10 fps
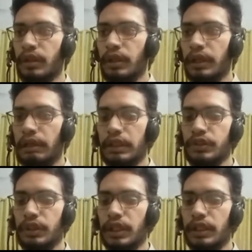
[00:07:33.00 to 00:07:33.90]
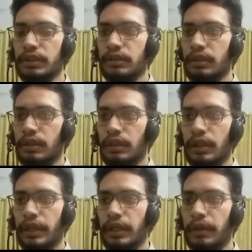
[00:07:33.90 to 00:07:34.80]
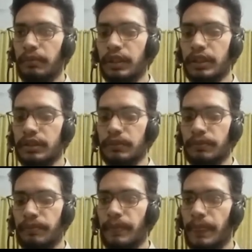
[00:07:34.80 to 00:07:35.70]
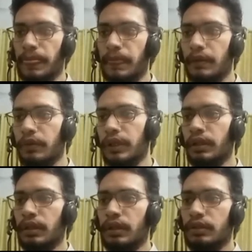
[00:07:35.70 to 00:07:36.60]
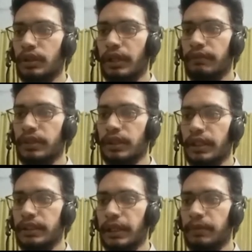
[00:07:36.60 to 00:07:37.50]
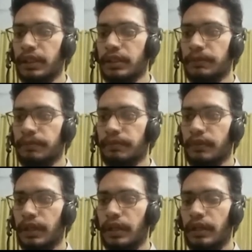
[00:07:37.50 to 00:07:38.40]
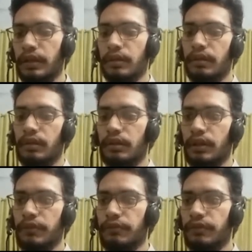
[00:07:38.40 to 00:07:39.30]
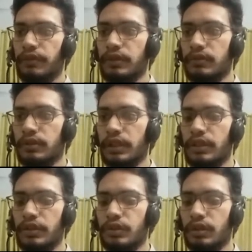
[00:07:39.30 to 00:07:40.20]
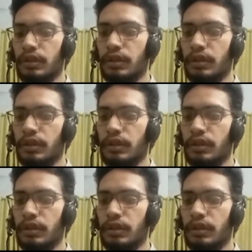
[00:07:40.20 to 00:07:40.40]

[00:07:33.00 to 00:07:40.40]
initialize an empty list, right? So I have initialized the empty list, and if this condition